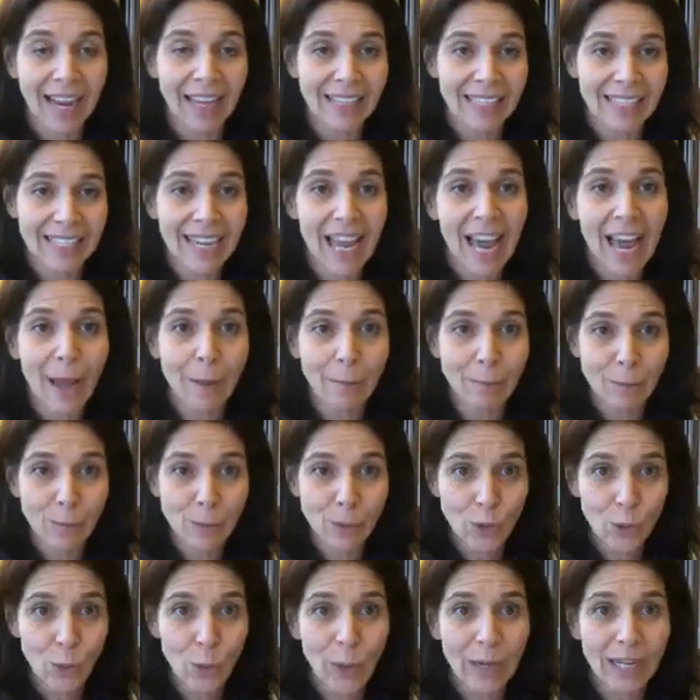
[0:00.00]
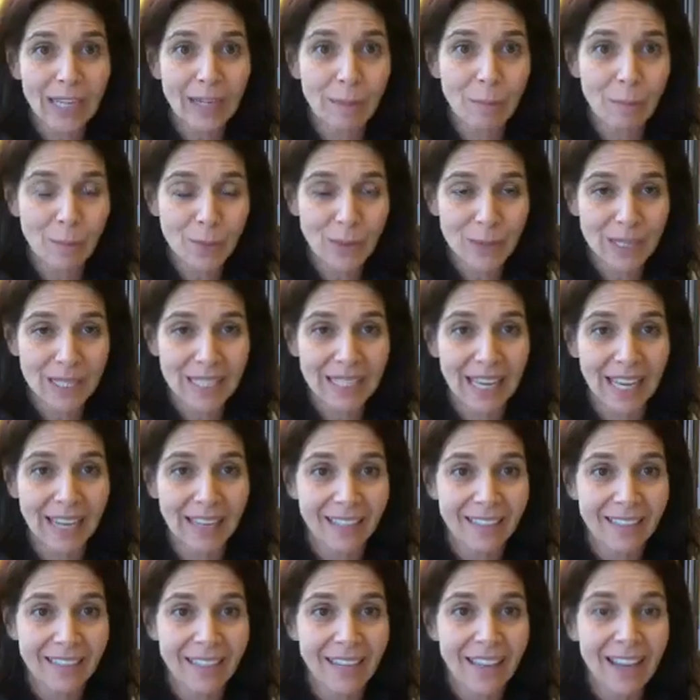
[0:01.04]
on the top
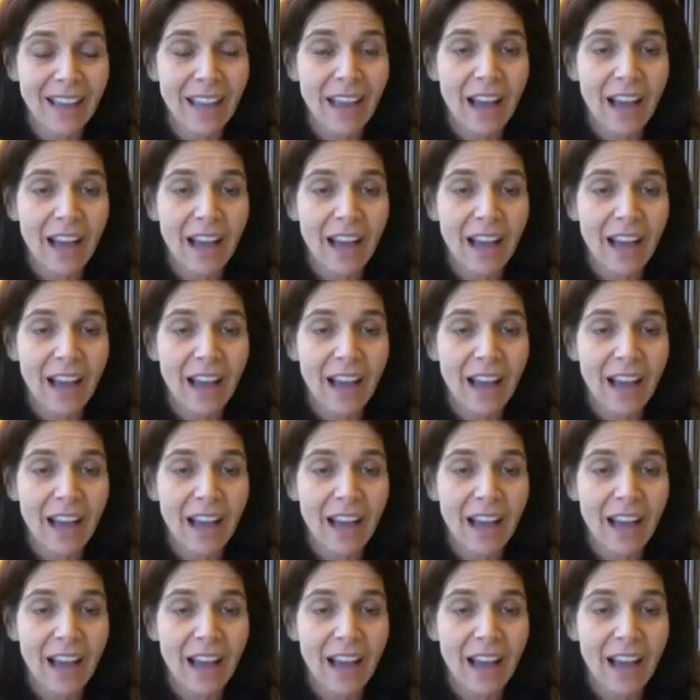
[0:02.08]
20%